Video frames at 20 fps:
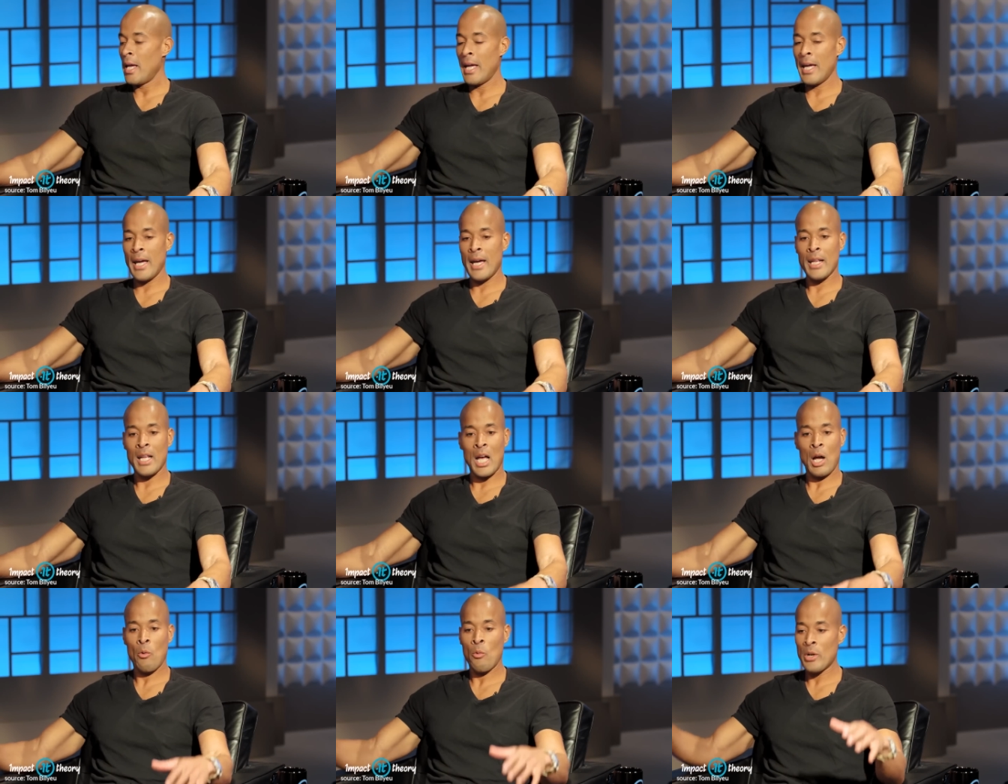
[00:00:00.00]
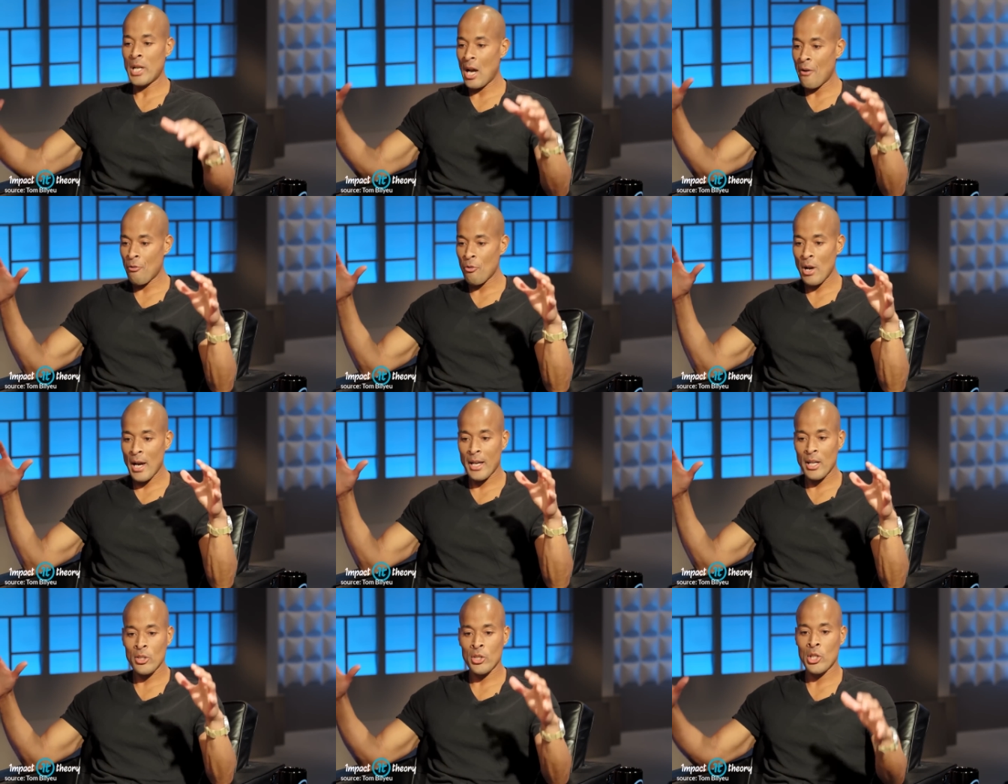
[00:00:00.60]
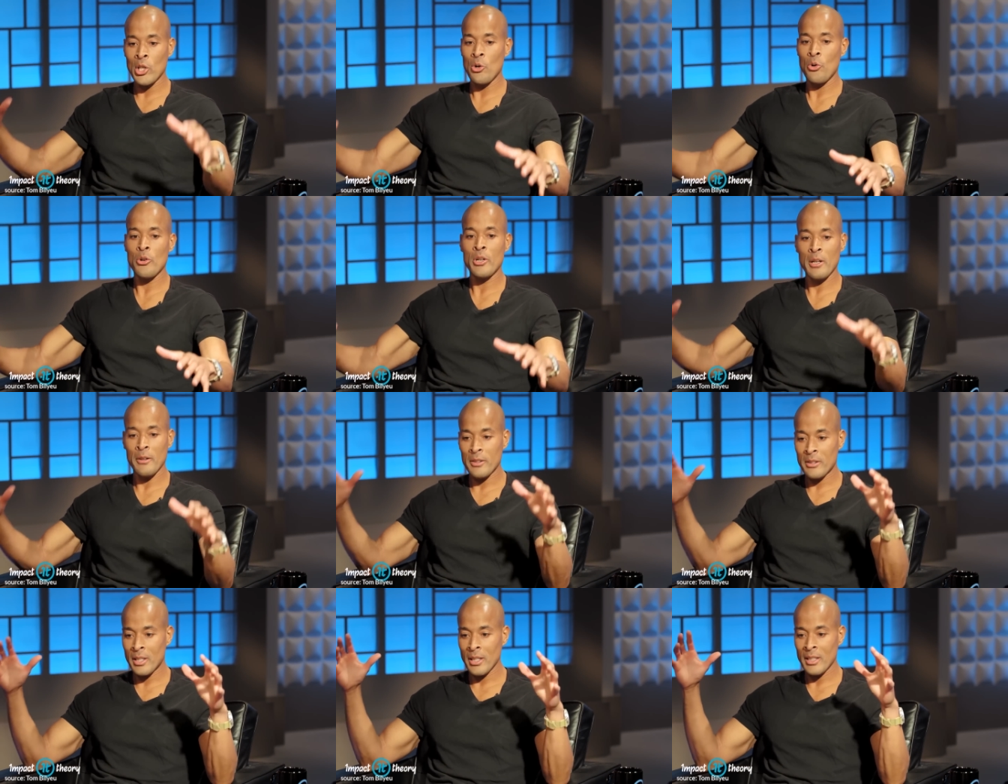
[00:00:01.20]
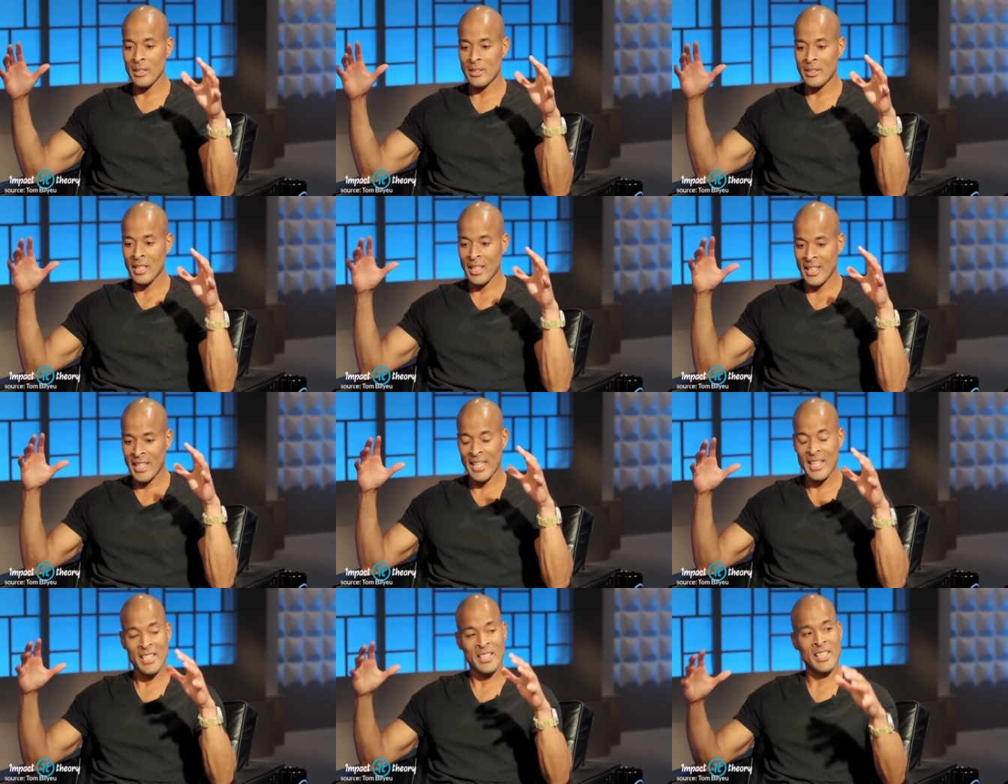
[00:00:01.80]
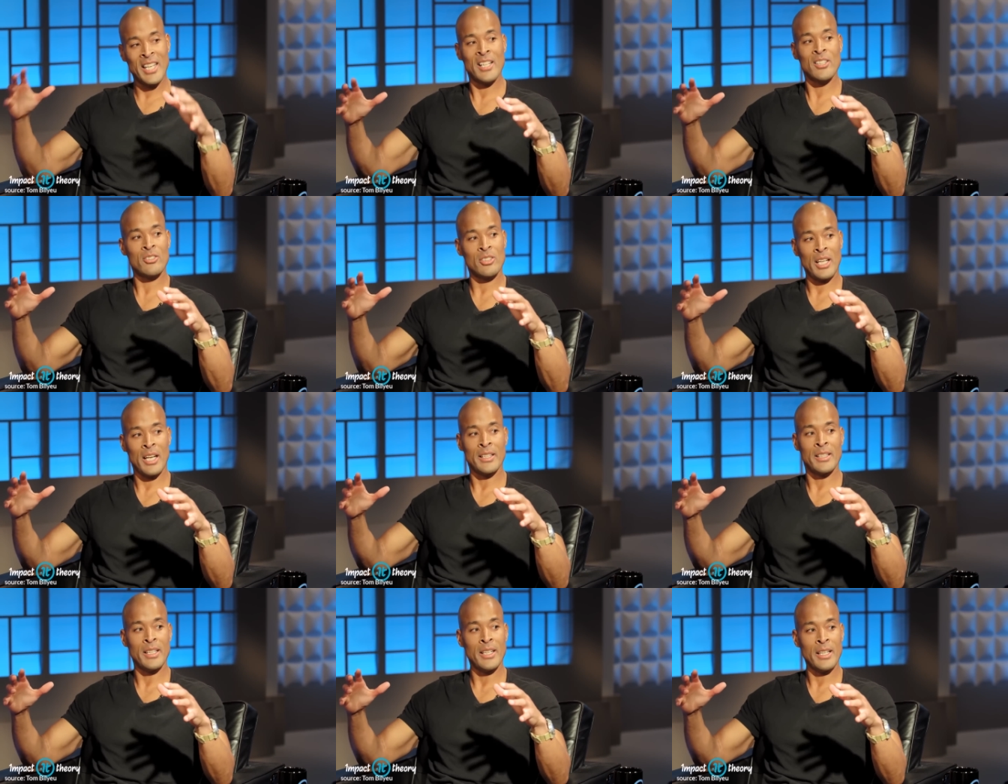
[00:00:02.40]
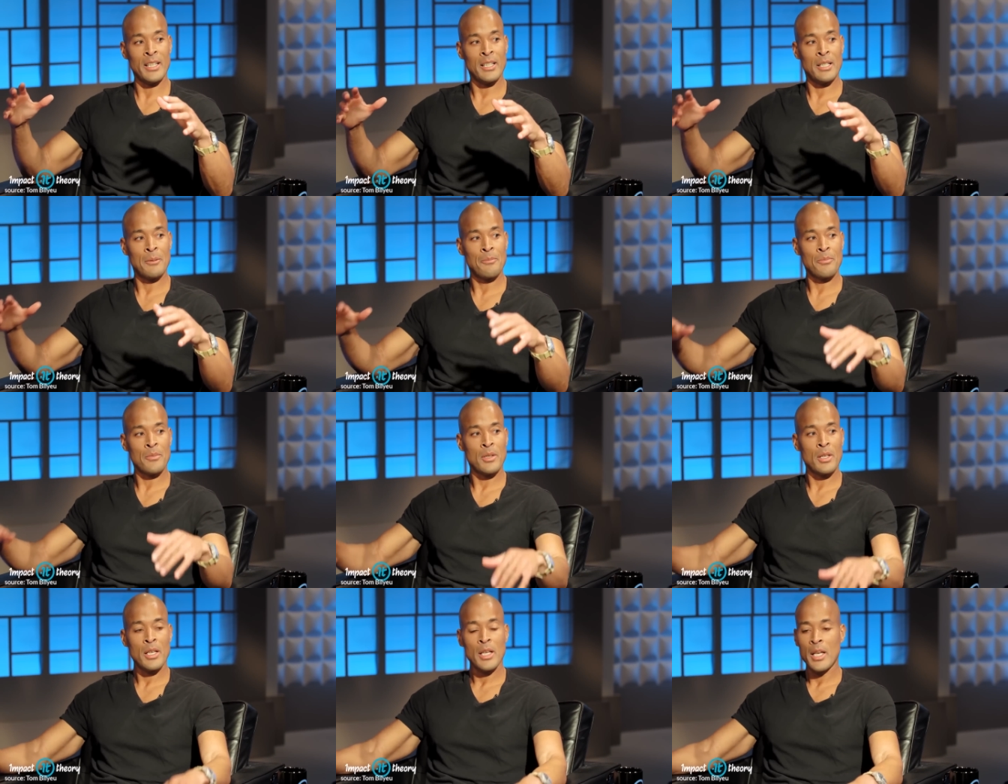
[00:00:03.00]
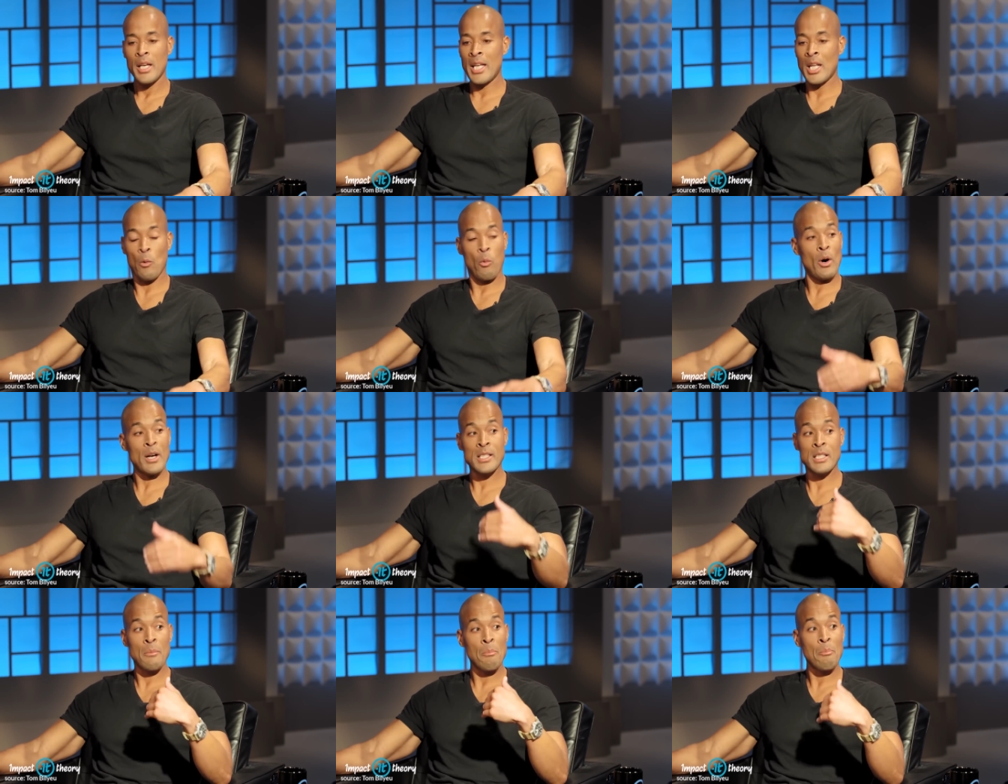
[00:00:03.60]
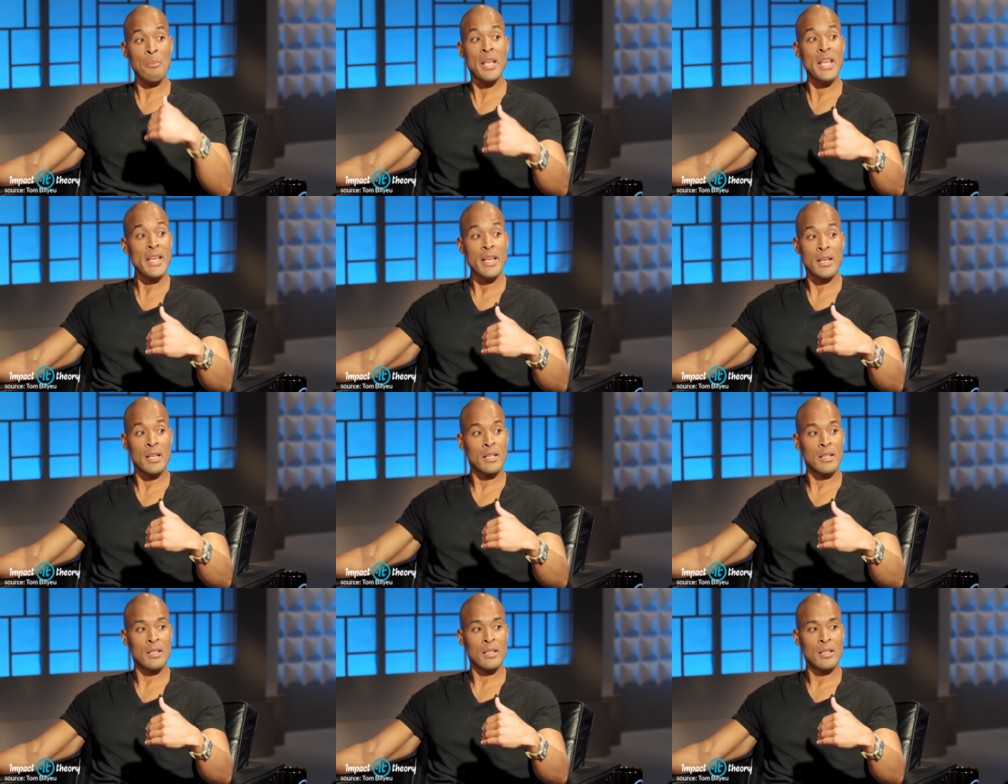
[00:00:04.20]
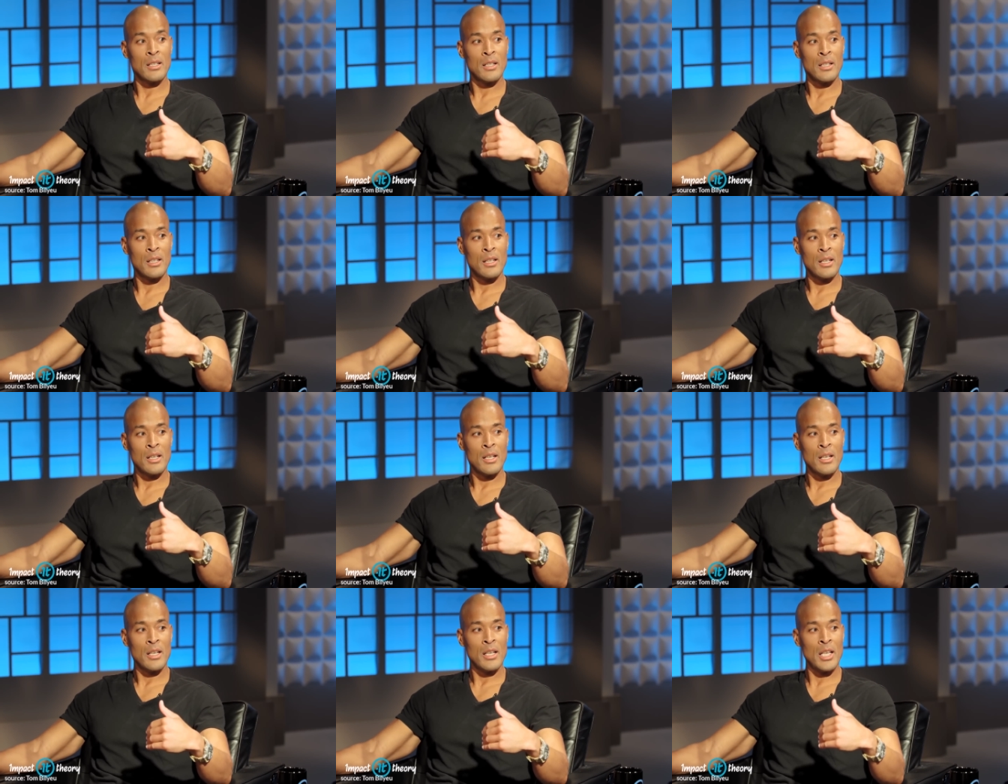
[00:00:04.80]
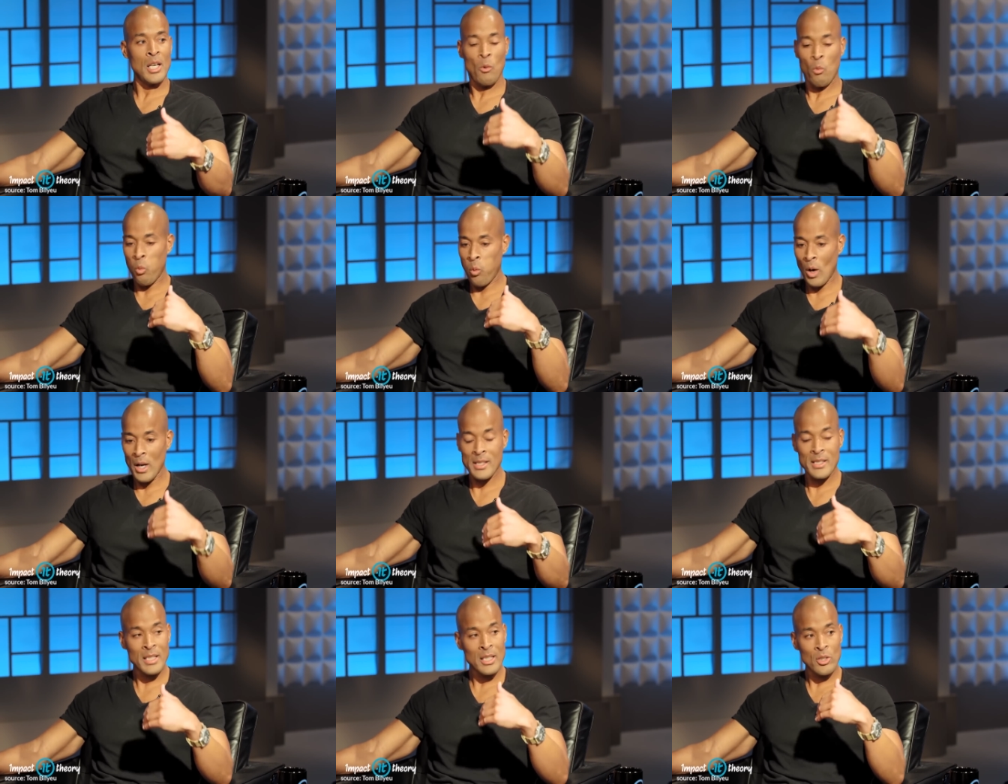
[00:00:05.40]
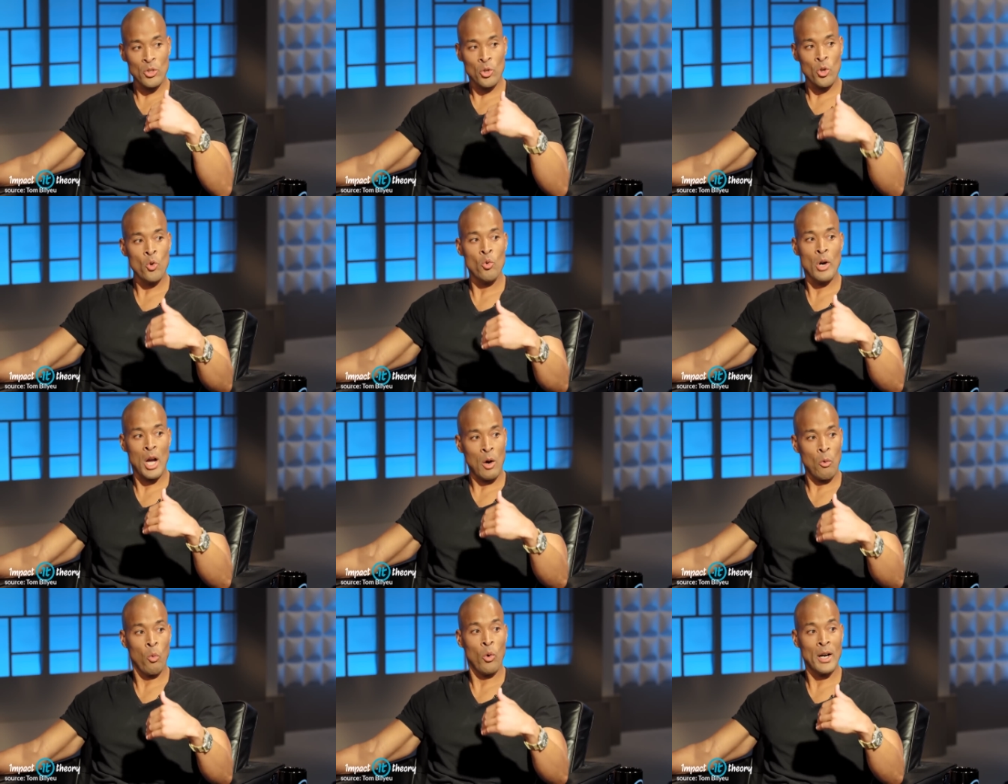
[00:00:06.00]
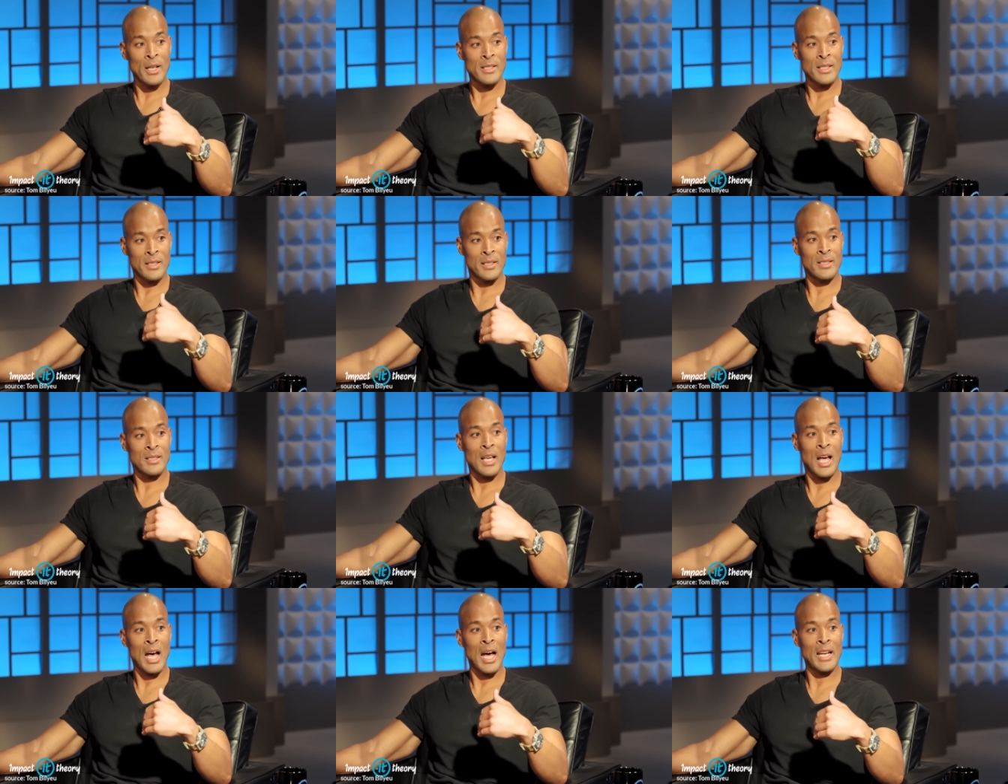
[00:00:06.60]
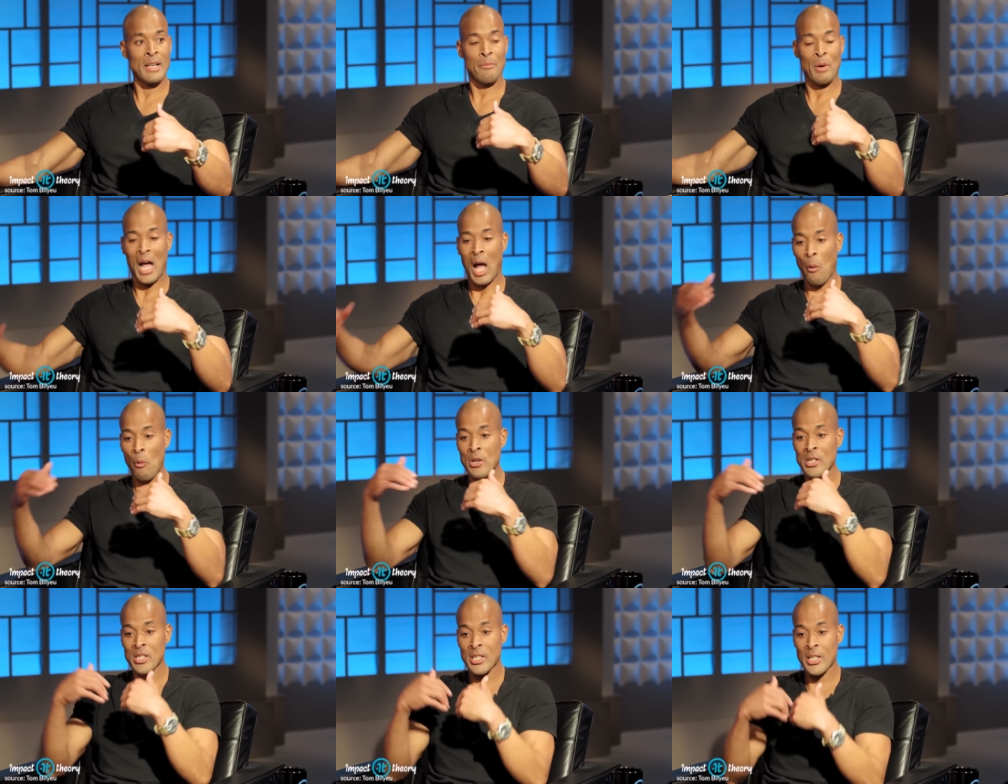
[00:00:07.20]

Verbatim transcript: and whatever I could do to, to, to get attention, I did. it wasn't me. It wasn't who I was inside, but I was